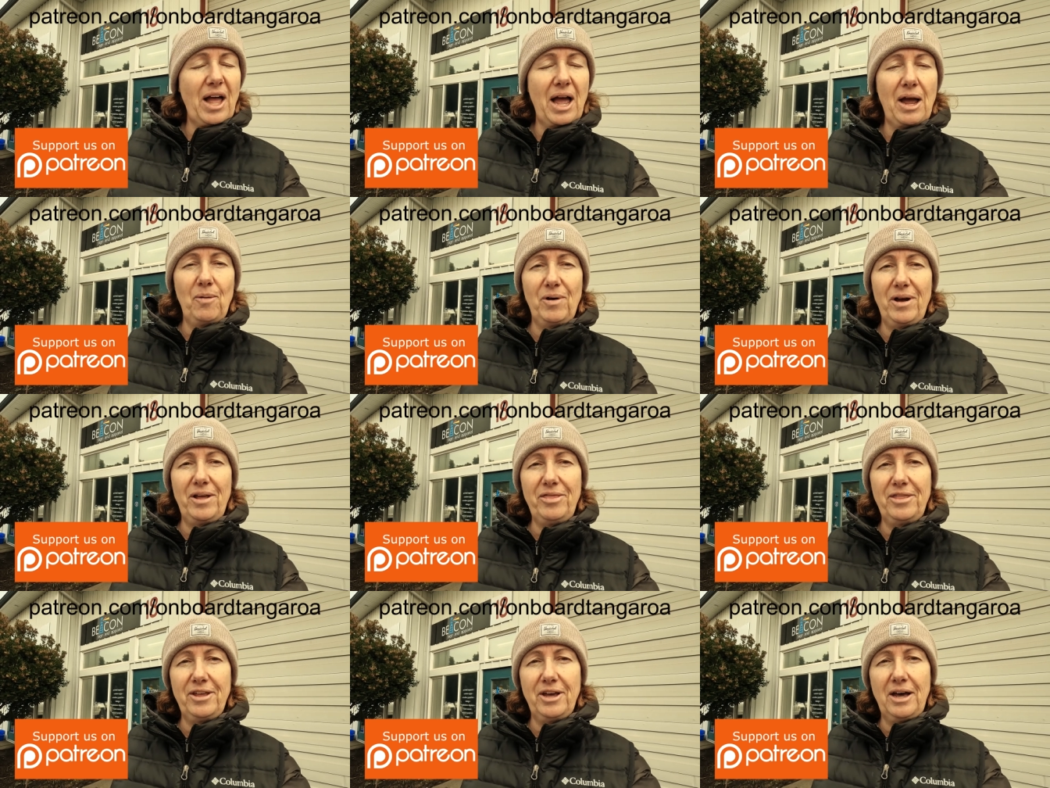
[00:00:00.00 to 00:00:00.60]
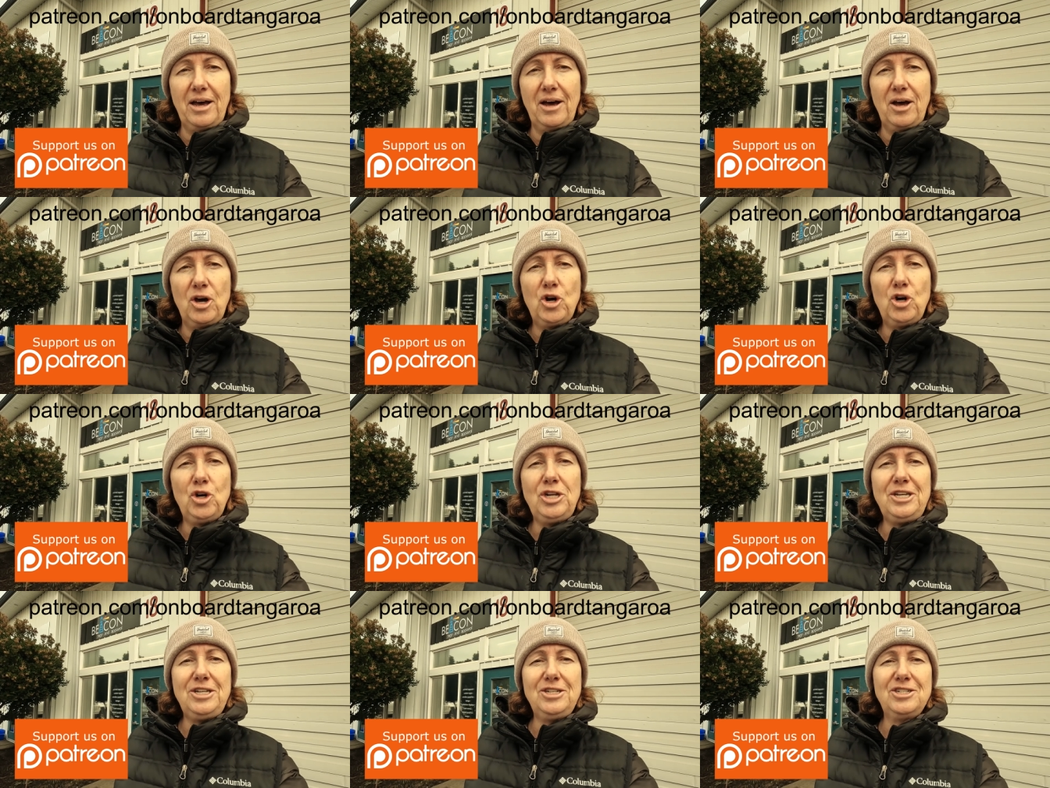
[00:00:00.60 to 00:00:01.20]
I want the
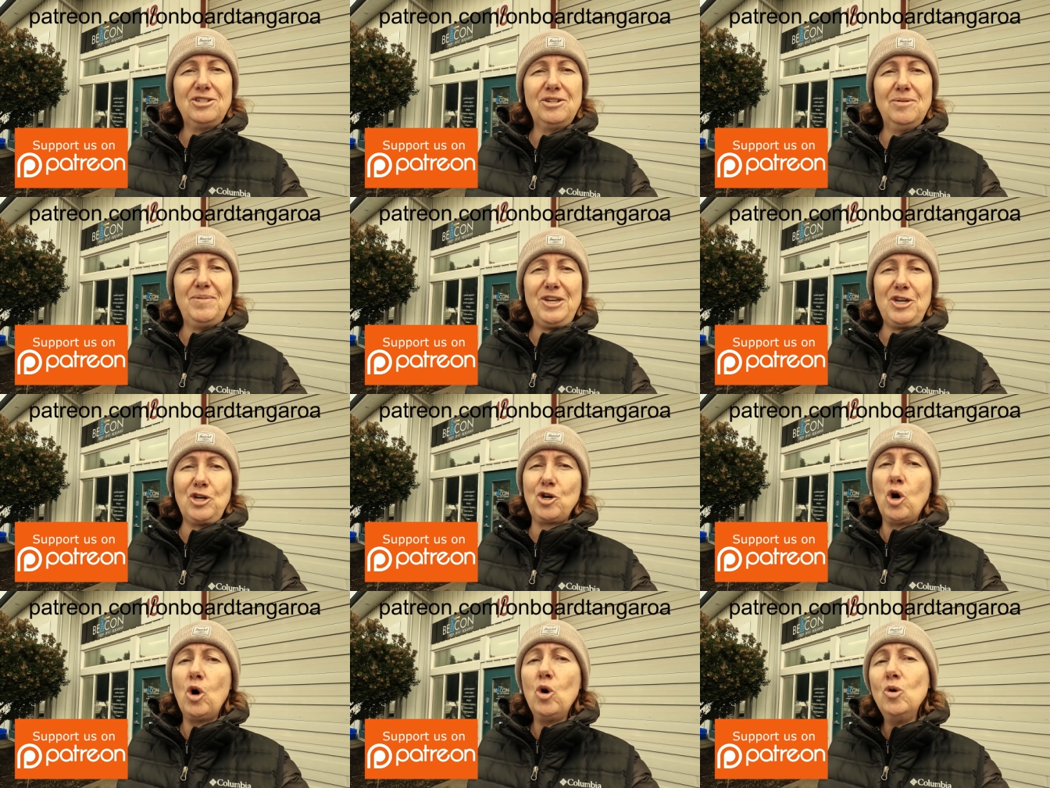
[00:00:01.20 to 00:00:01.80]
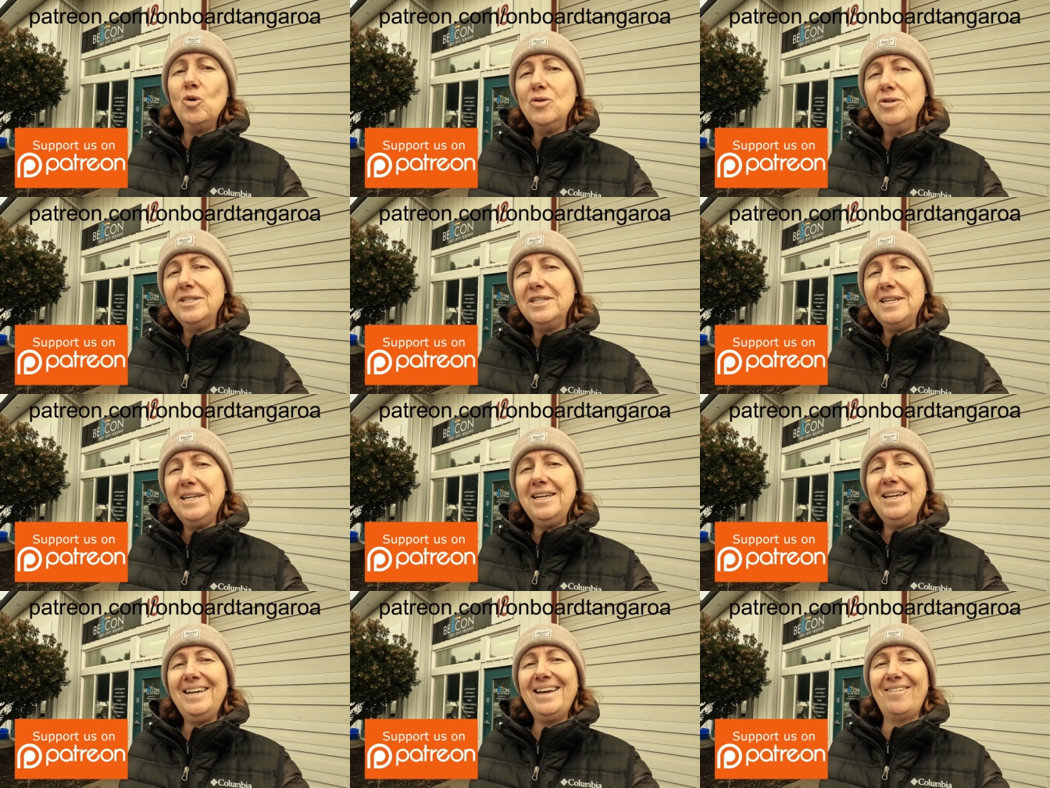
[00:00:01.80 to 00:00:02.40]
hoodies to be
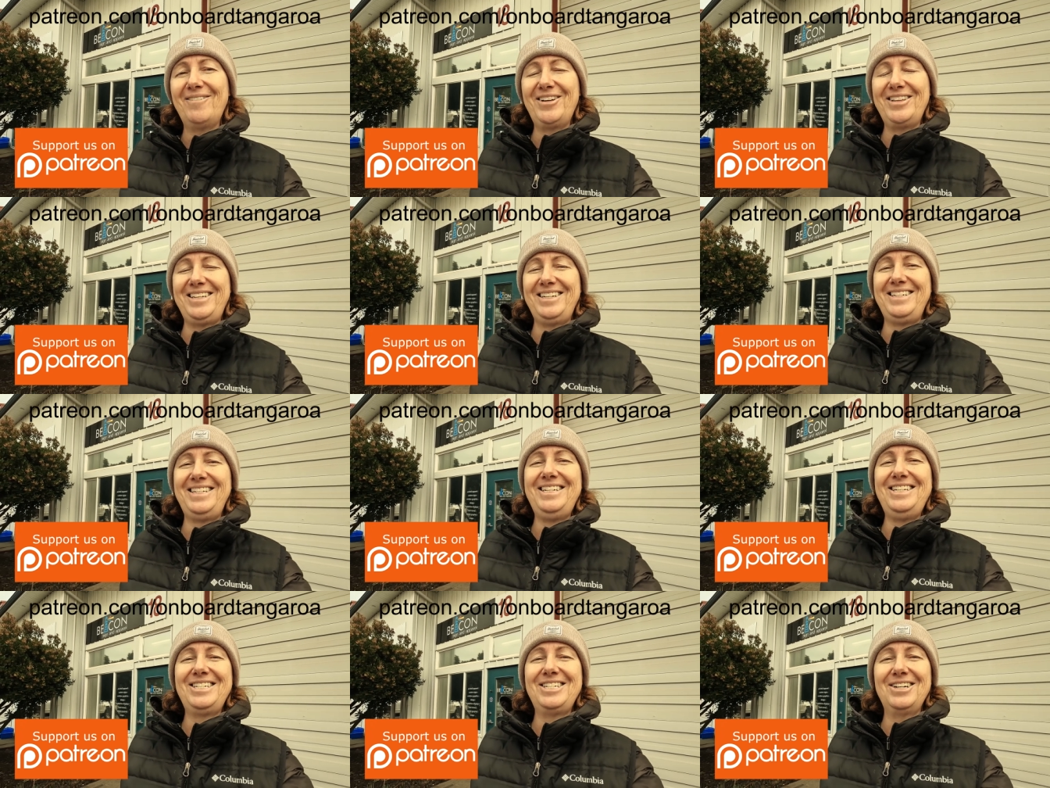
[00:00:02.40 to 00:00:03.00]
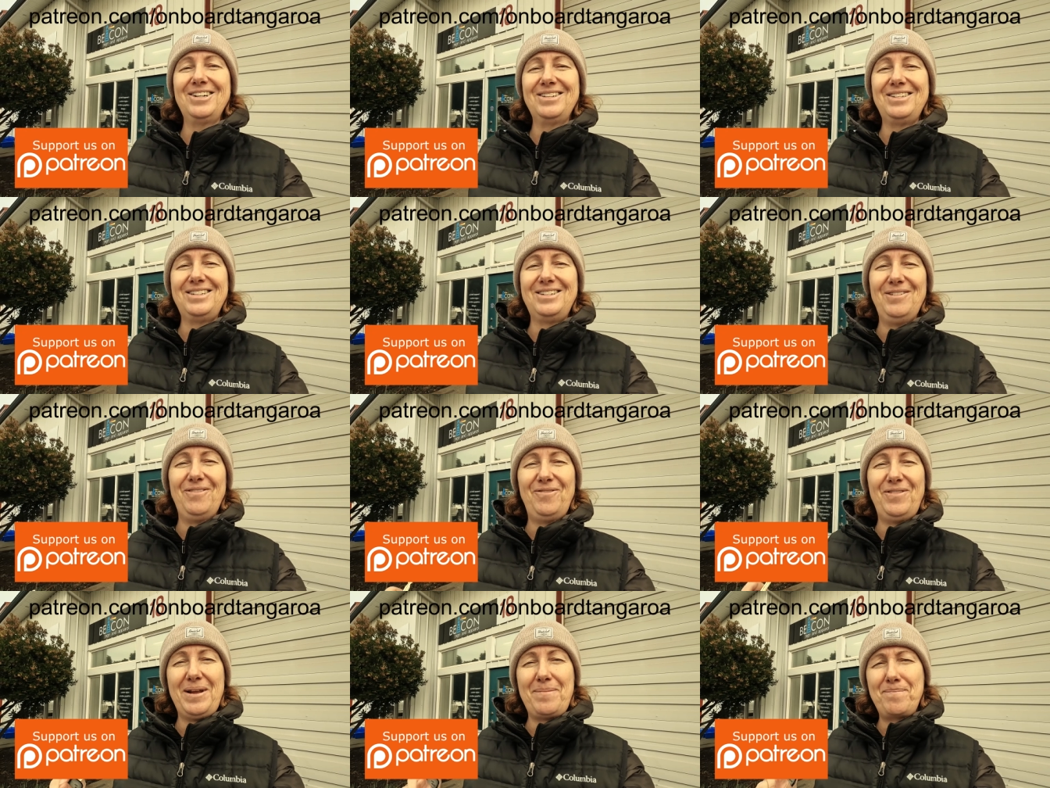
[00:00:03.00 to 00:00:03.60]
cozy. I want the t-shirts
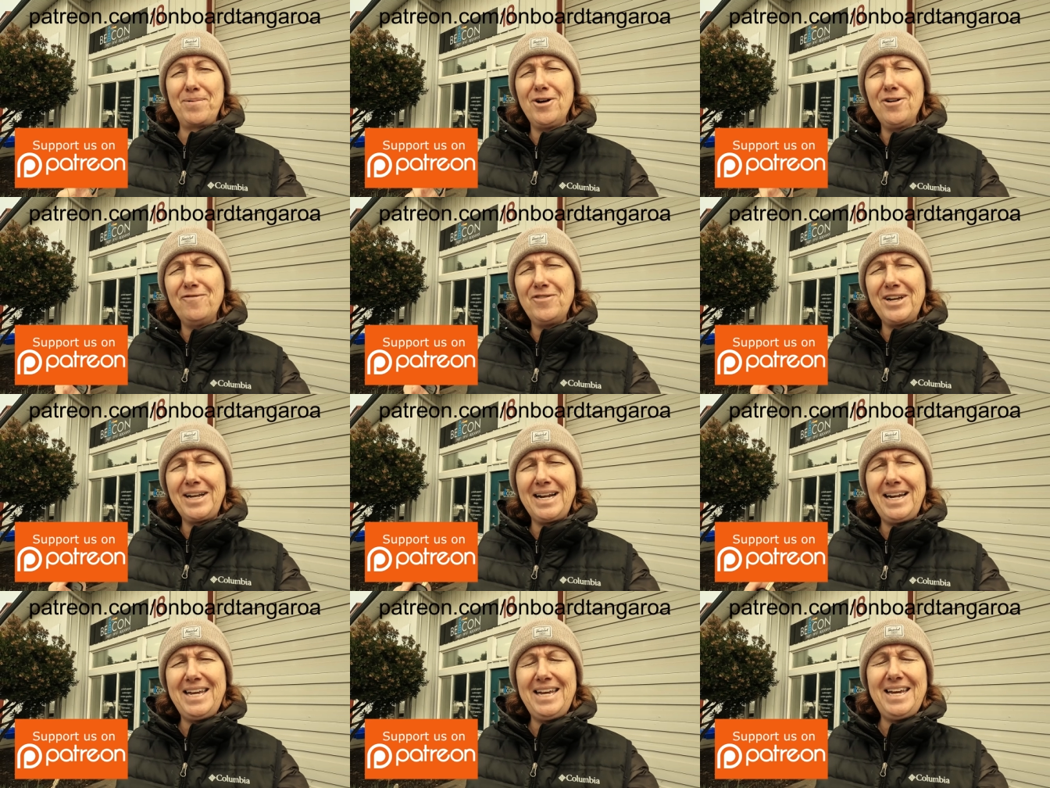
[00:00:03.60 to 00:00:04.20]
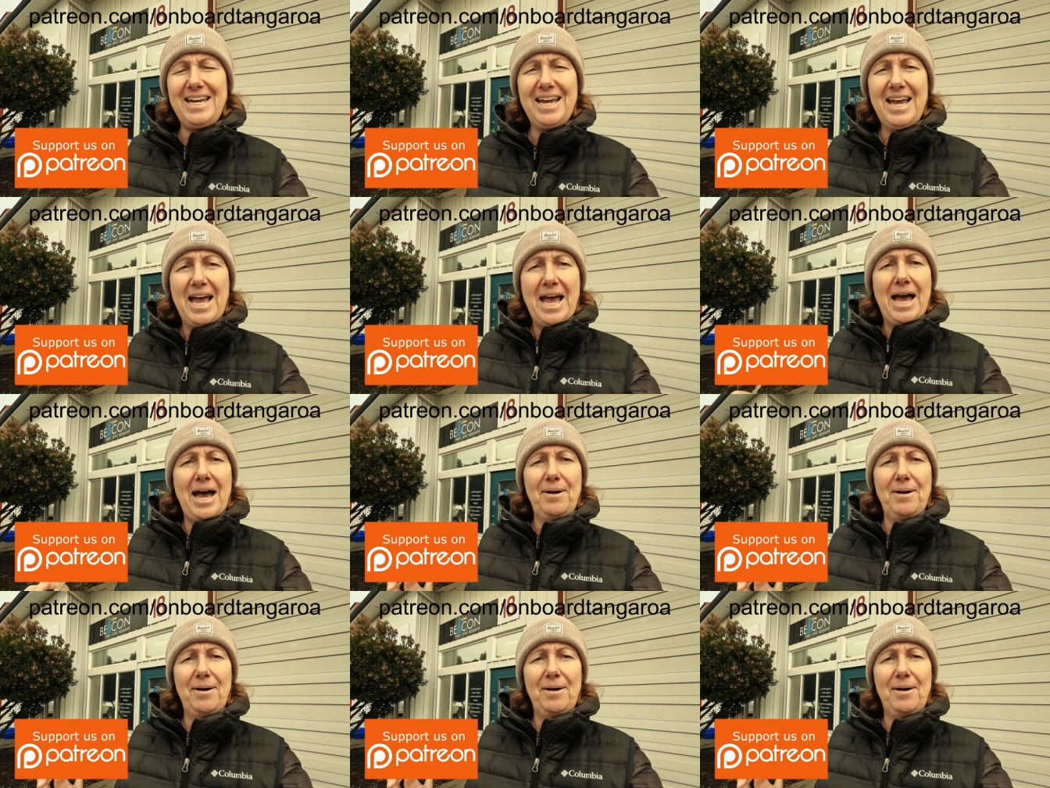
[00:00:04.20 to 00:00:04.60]
to fit perfectly.